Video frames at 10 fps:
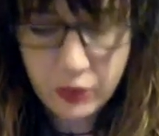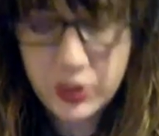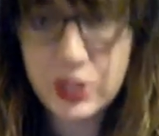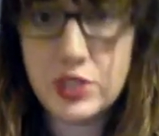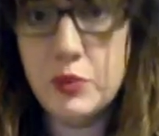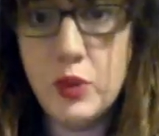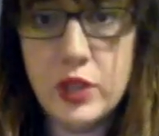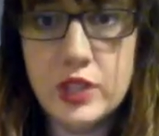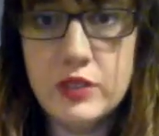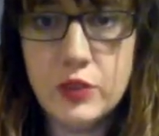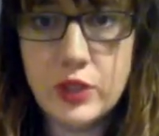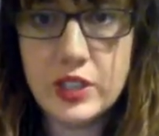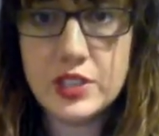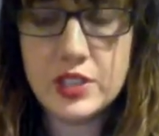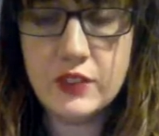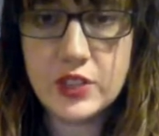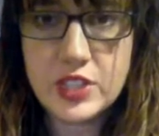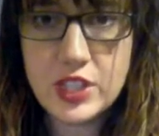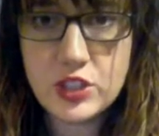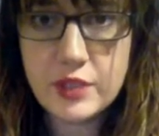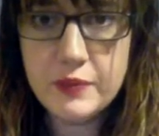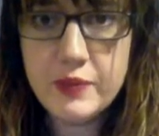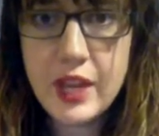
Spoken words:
which is important for this conversation.